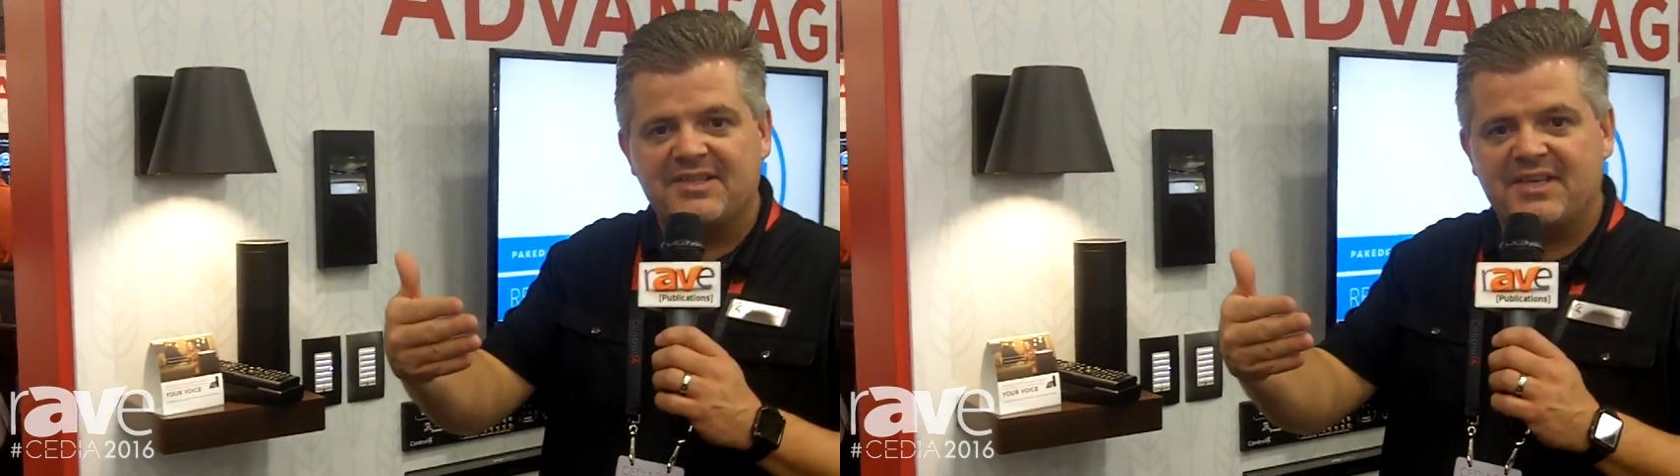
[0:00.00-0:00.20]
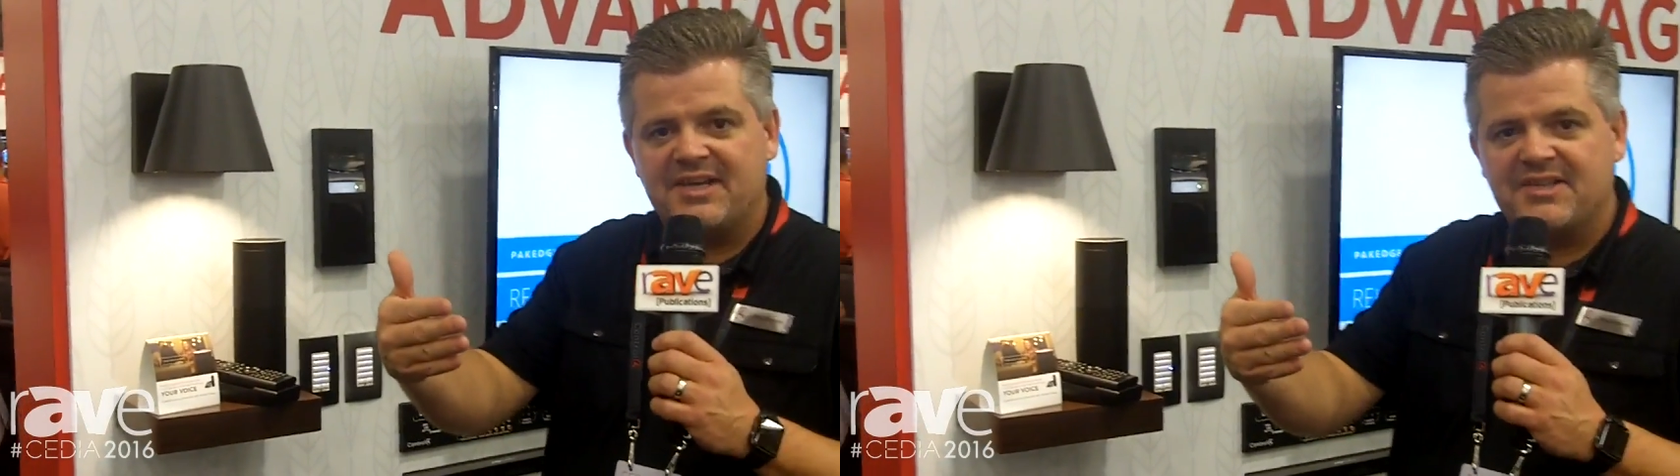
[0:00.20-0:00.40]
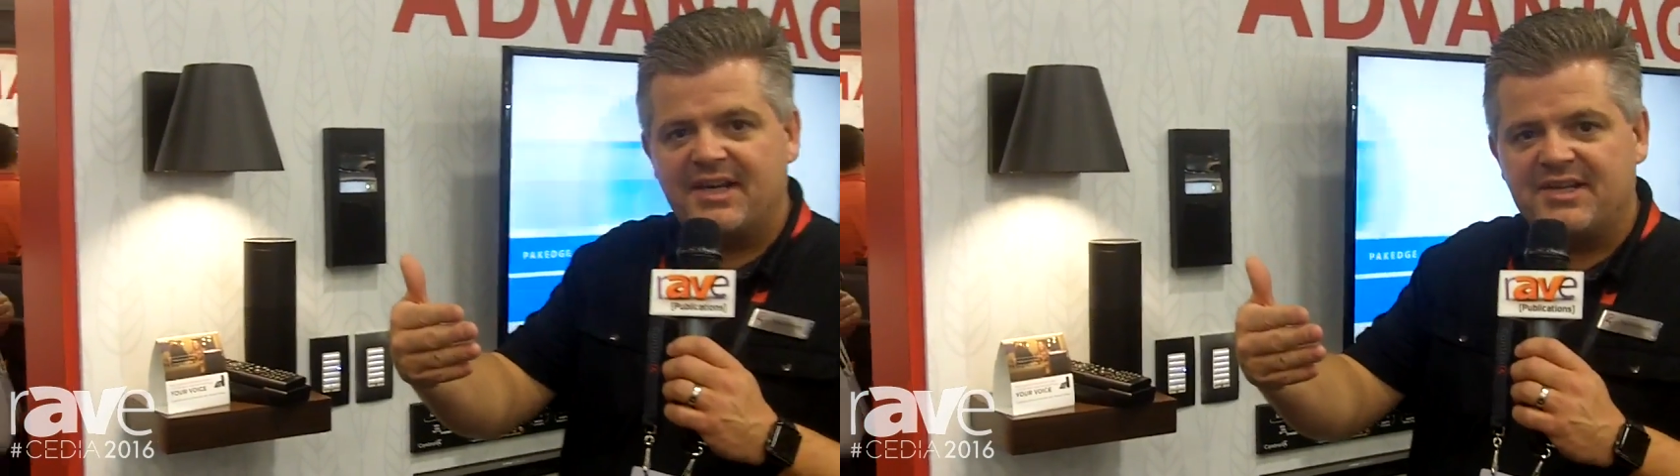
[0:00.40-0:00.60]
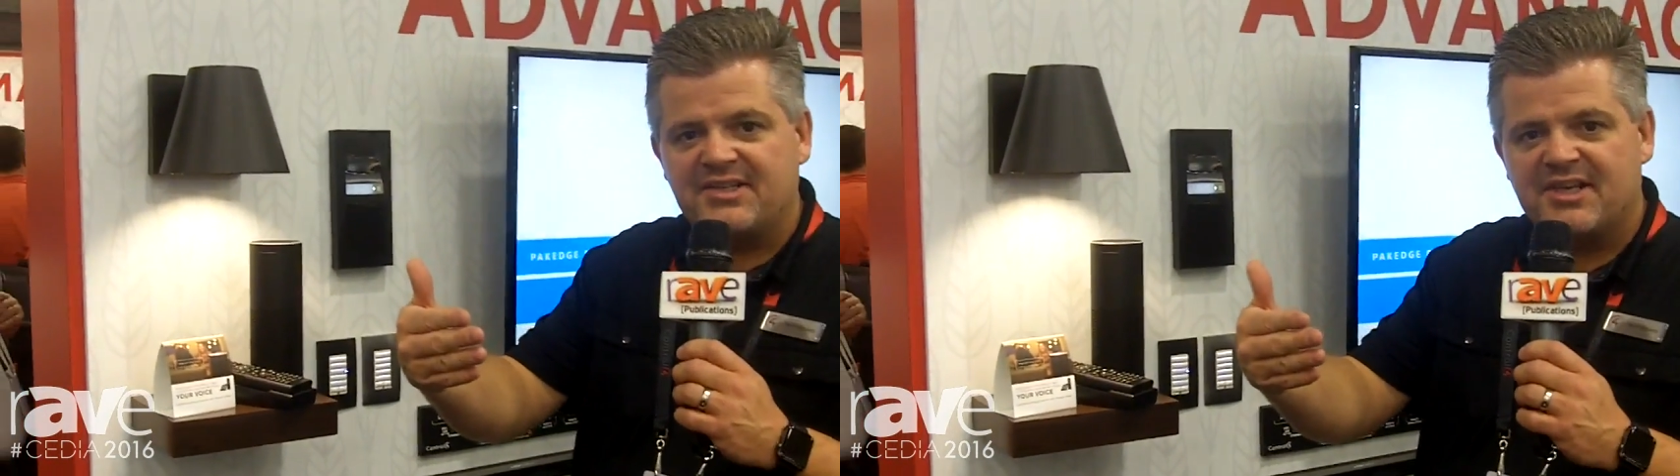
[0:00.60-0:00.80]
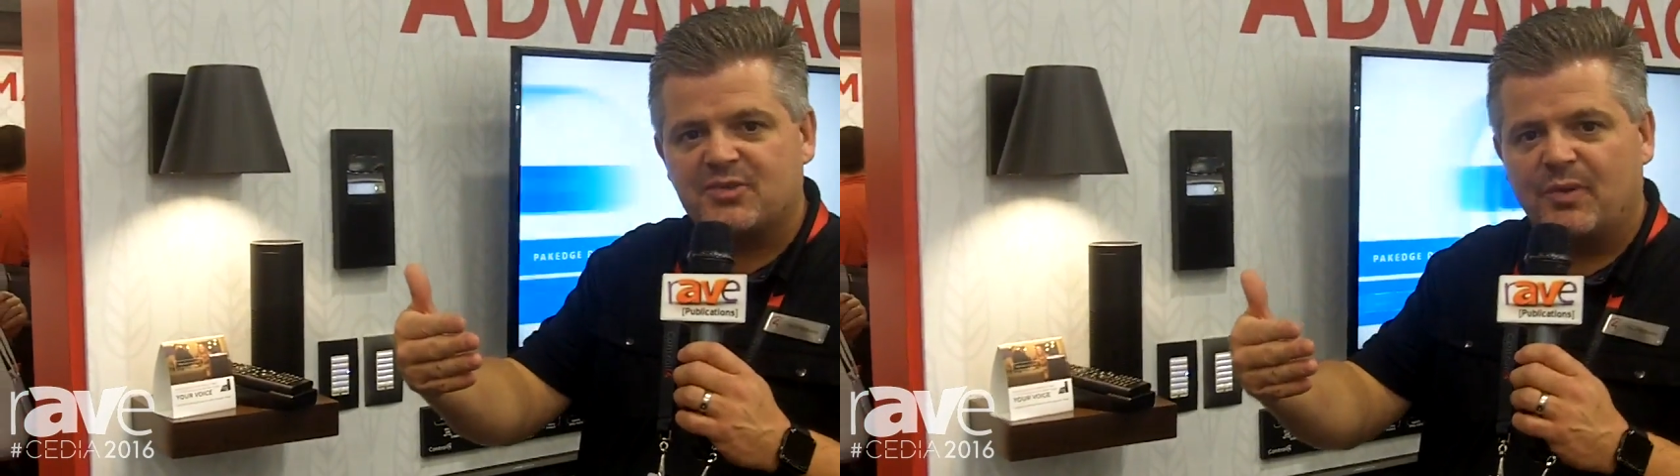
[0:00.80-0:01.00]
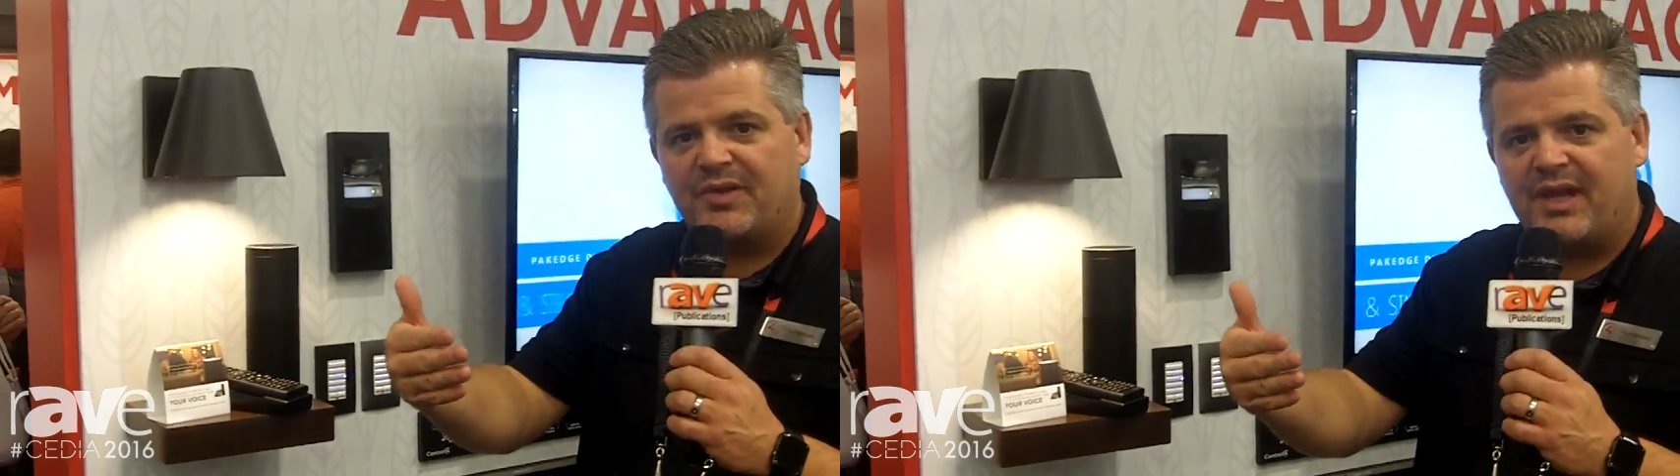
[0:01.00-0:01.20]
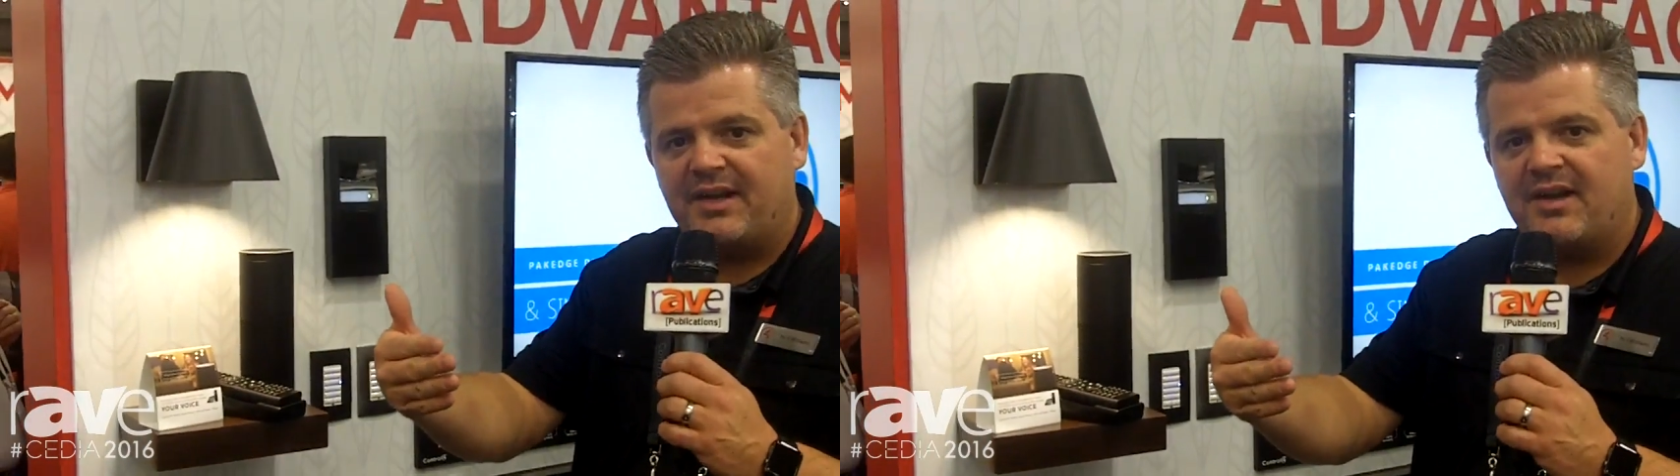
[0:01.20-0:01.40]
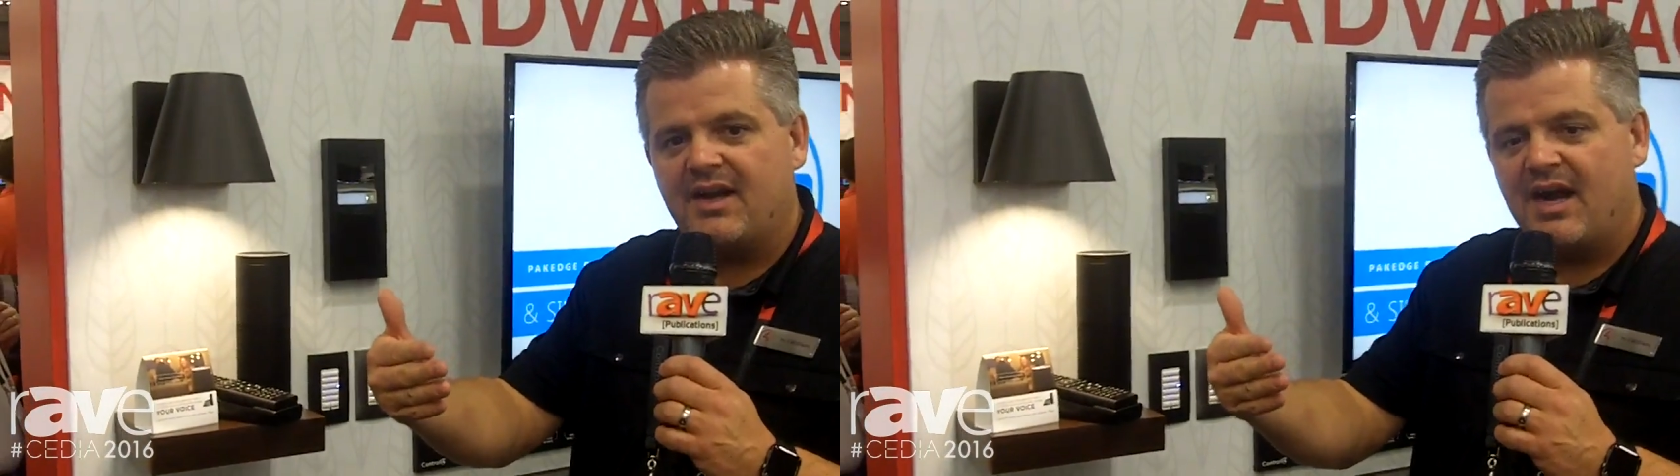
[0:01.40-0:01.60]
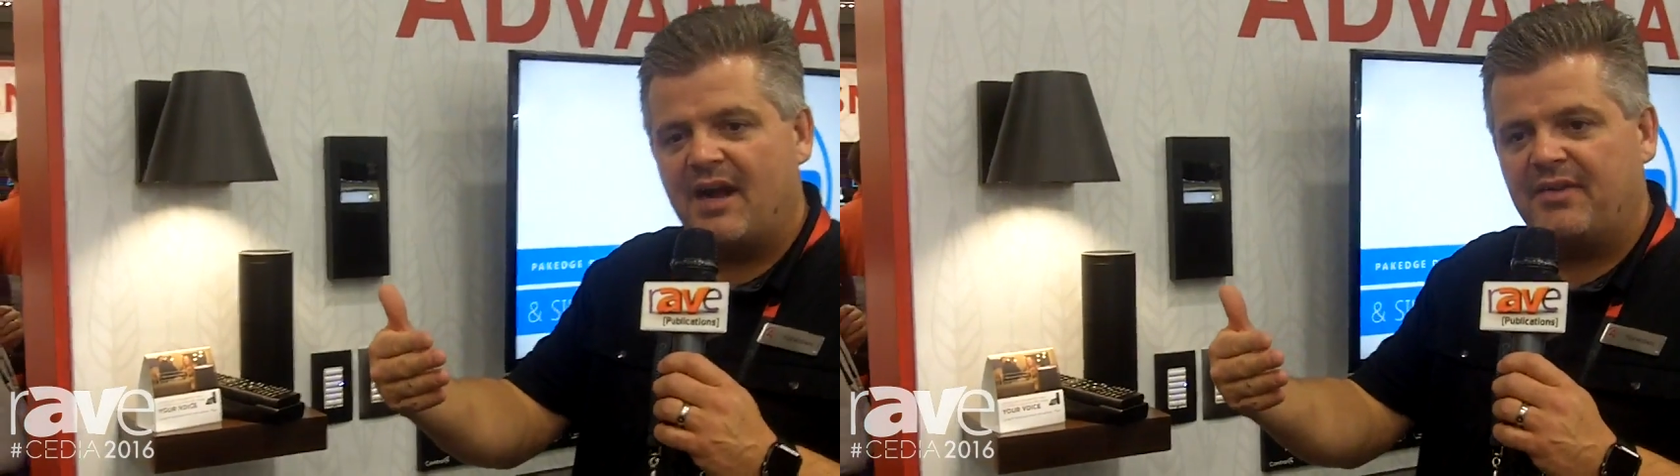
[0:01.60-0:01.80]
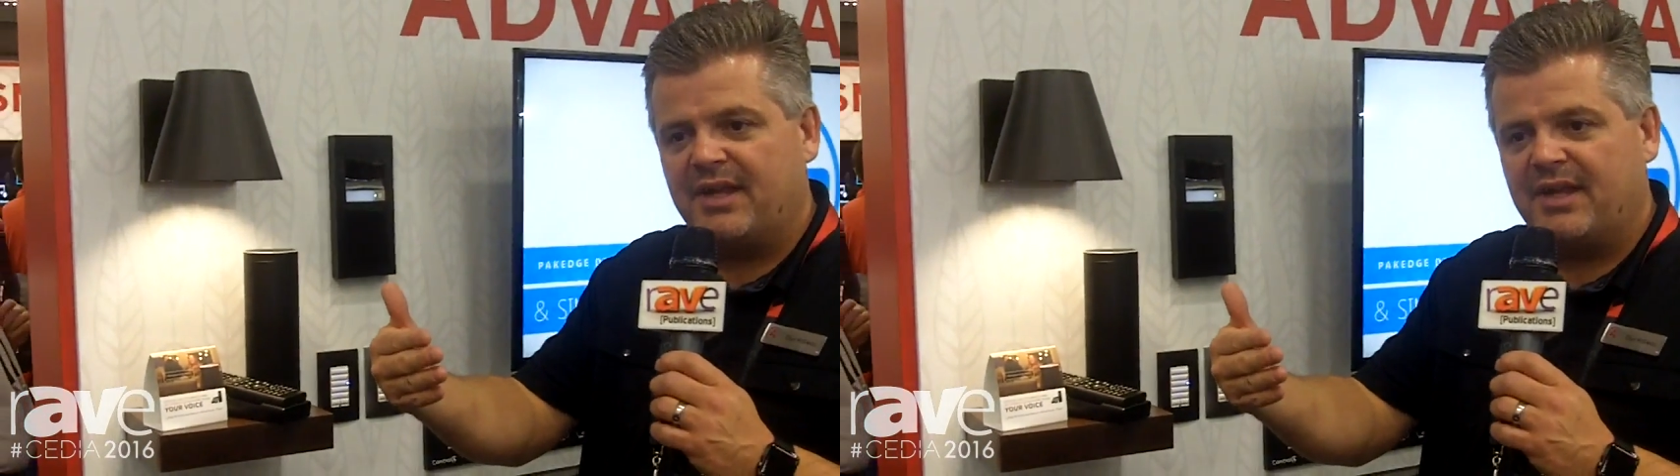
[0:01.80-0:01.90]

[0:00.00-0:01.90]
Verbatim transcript: scenes that exist within uh,